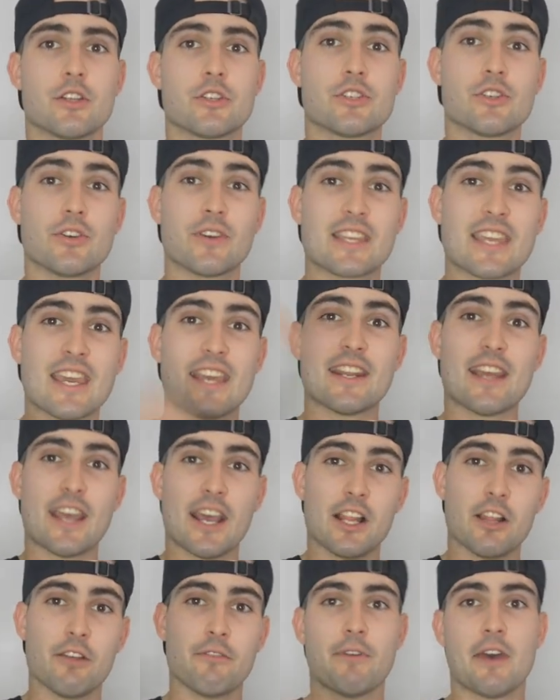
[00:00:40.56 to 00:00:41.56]
to again
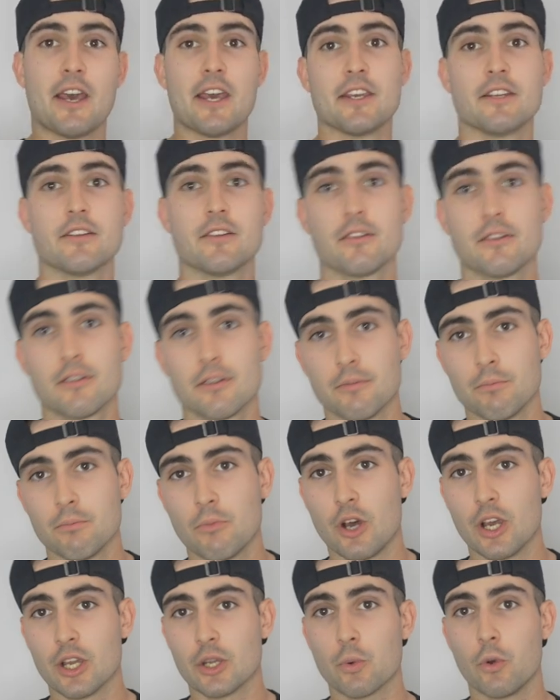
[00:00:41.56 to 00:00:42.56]
elevate
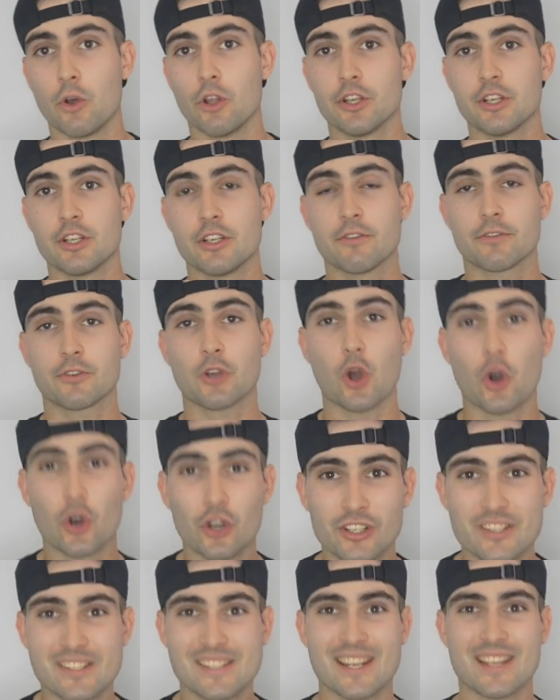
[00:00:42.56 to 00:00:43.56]
my quality of
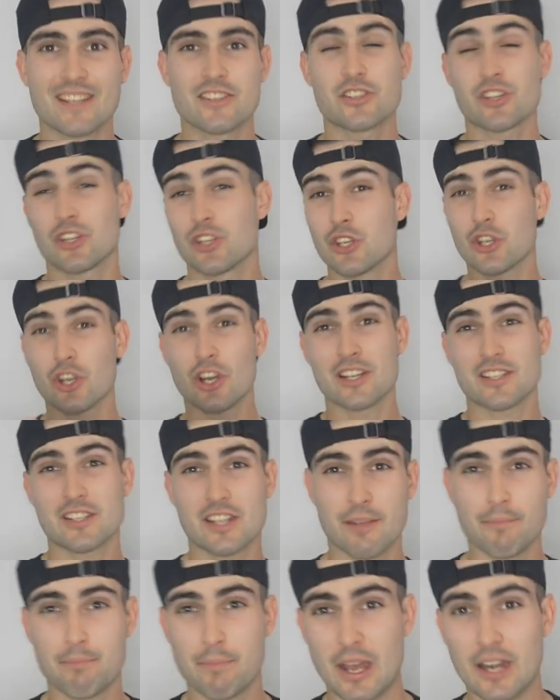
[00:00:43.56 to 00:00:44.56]
content so you guys
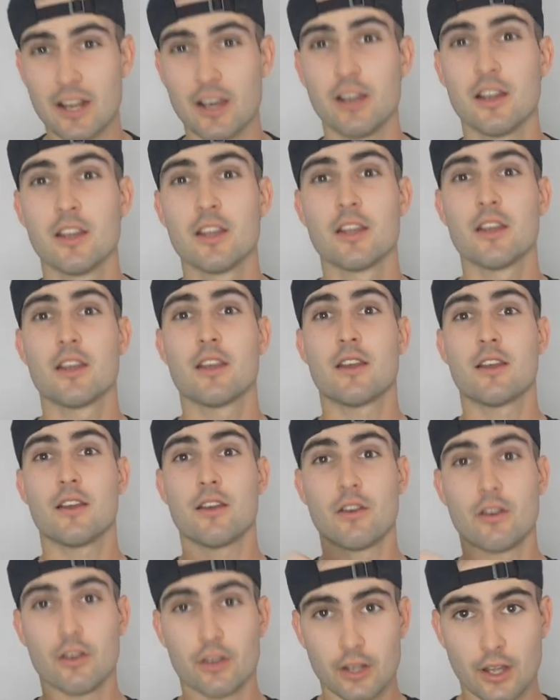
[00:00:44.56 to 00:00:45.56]
get better,
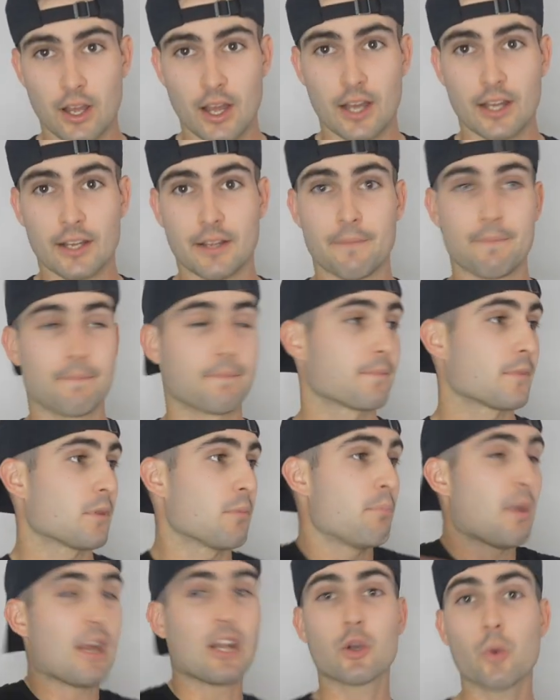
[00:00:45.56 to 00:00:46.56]
uh,
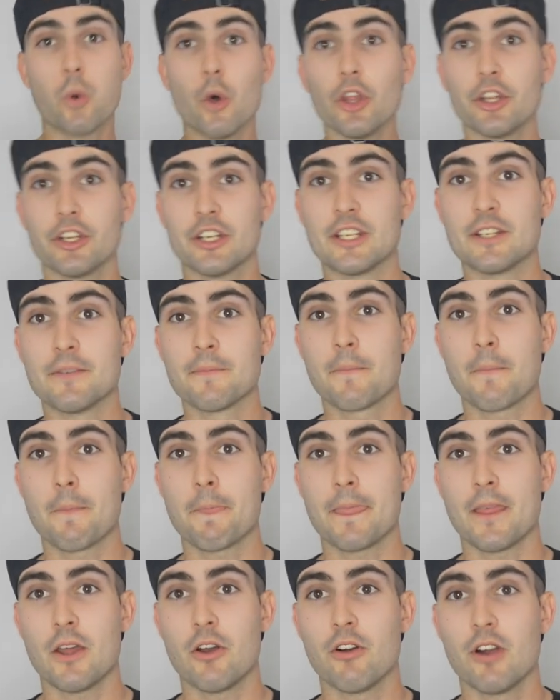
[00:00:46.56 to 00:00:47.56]
better quality.
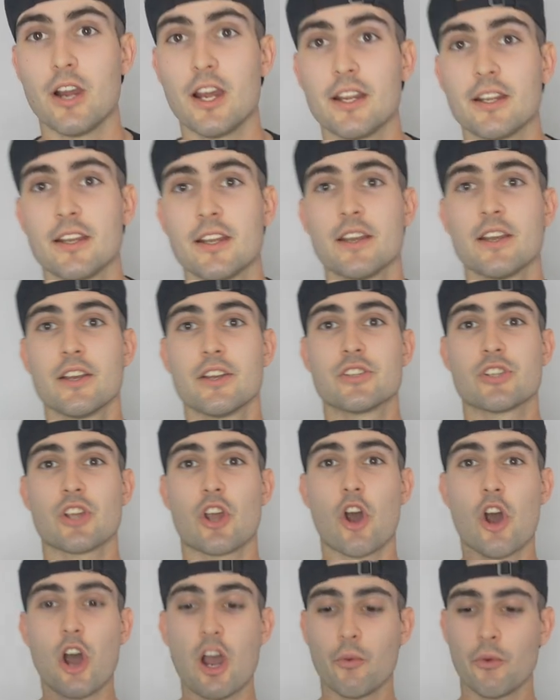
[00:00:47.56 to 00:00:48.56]
All right. So
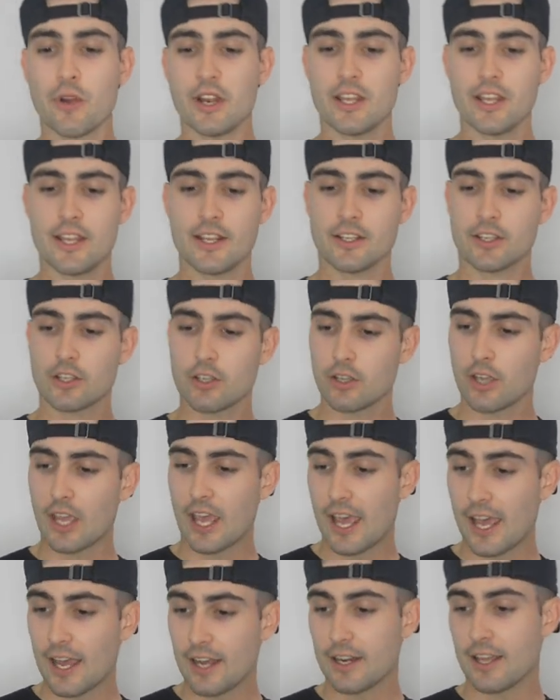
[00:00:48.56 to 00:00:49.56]
I went
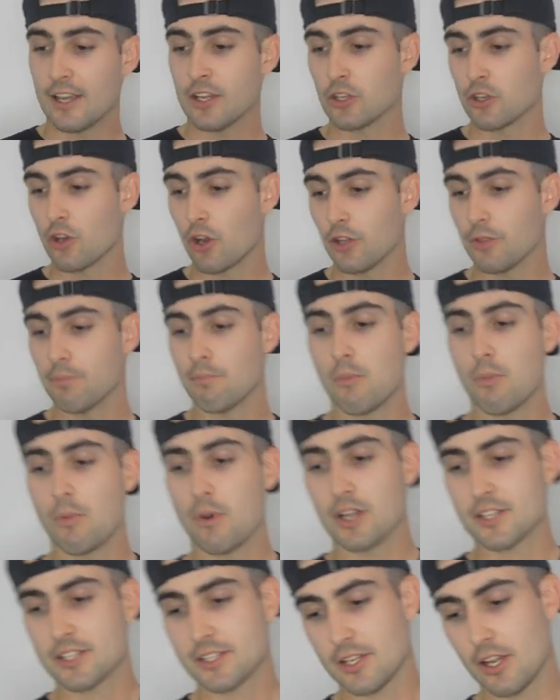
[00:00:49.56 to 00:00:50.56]
out and got
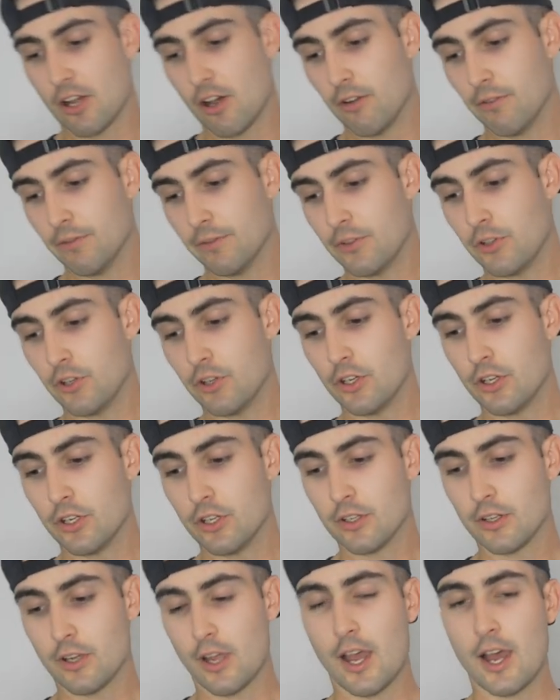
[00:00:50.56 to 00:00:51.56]
myself
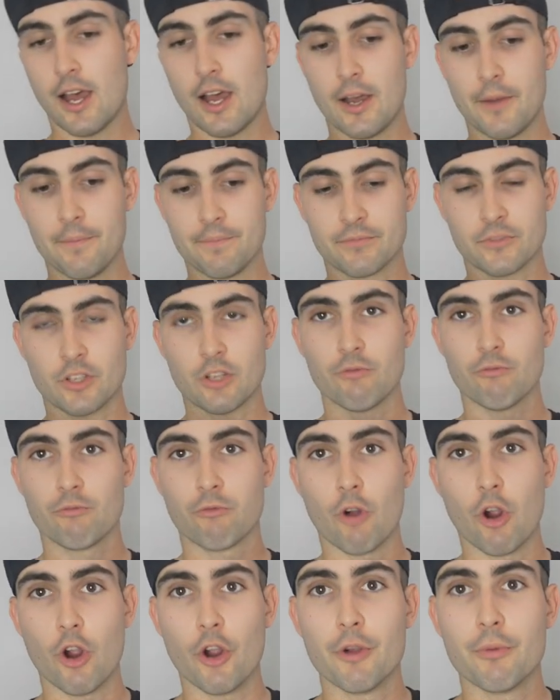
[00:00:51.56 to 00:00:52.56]
the um,
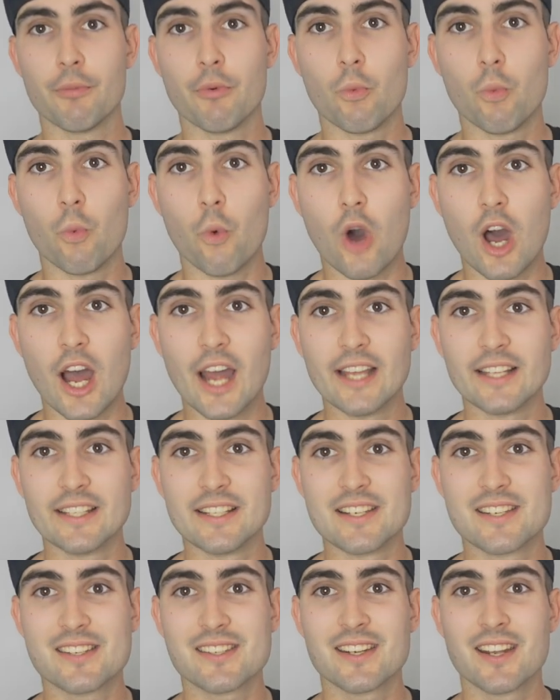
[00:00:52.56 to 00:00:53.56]
Rode
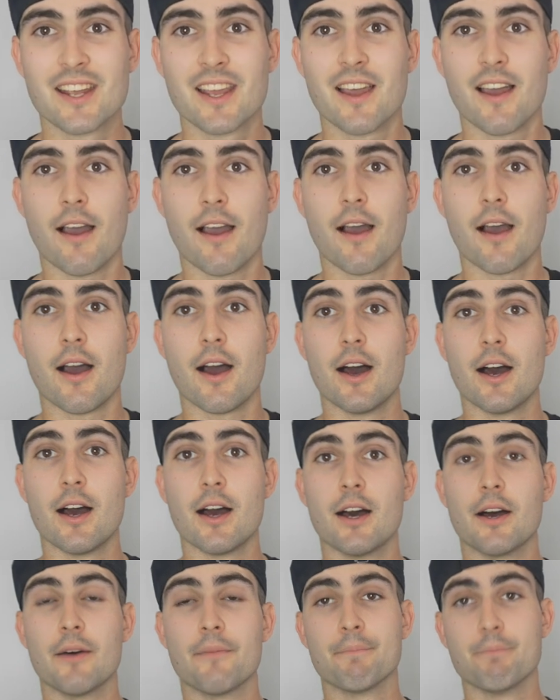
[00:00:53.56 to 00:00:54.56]
wireless
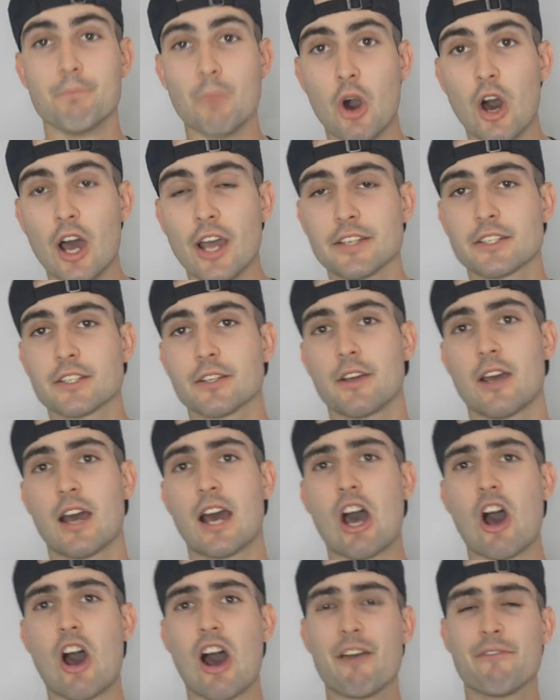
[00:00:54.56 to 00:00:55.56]
uh, mic. Uh,
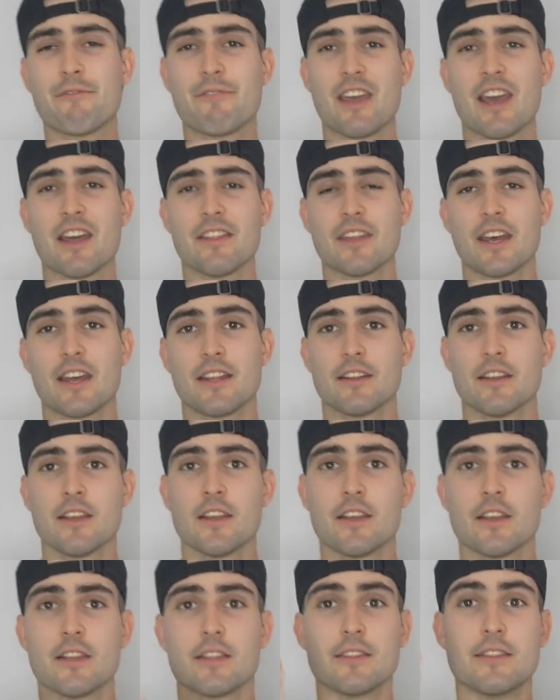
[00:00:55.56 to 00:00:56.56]
I found that
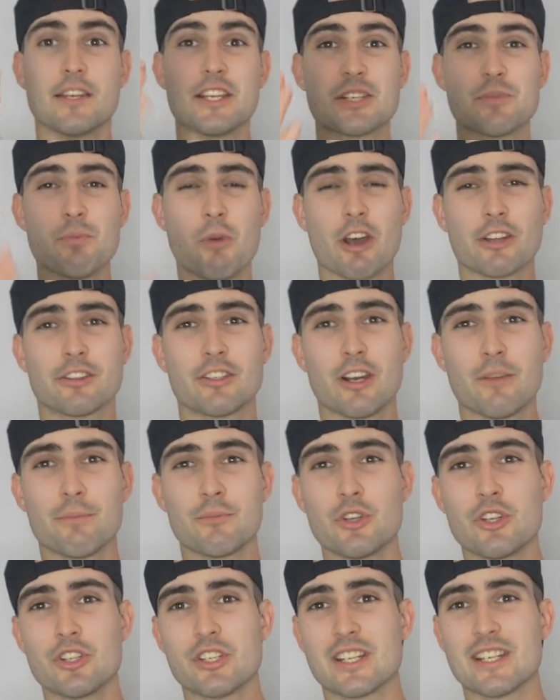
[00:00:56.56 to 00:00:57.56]
this mic that I'm
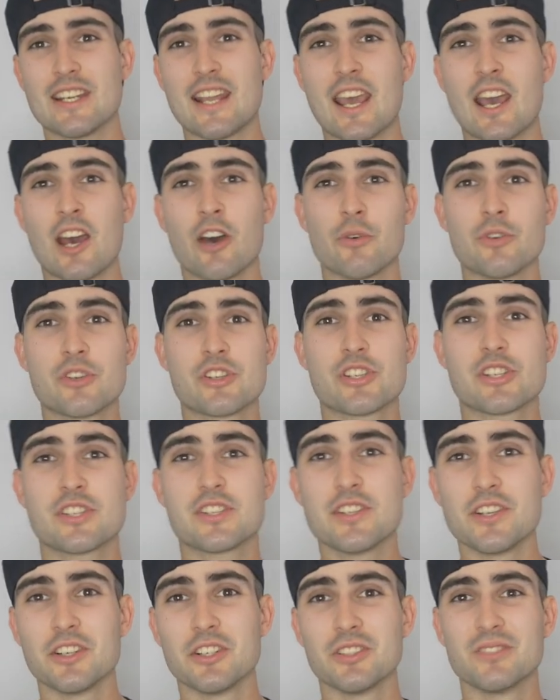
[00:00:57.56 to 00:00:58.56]
using now is
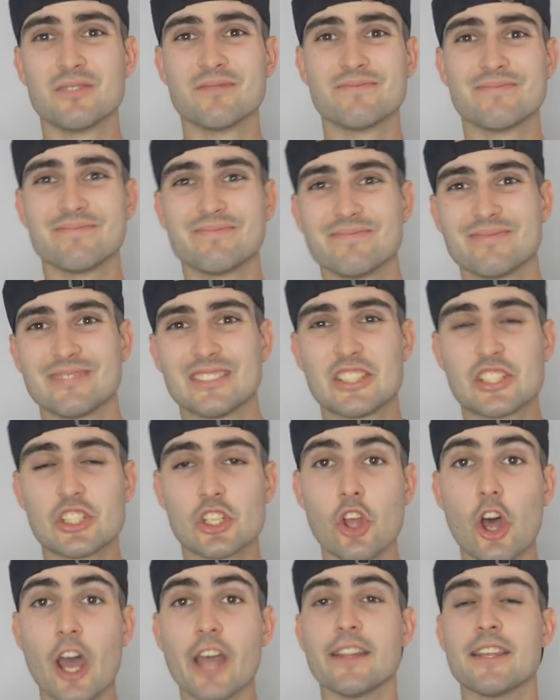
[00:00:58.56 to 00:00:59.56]
still
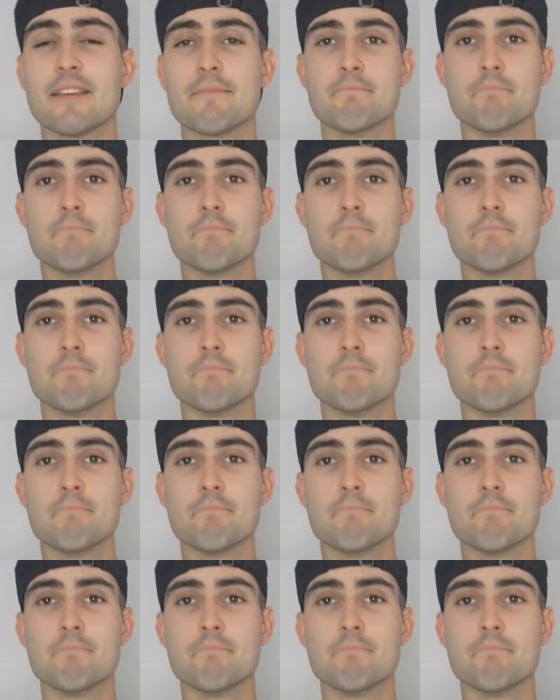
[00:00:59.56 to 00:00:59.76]
slightly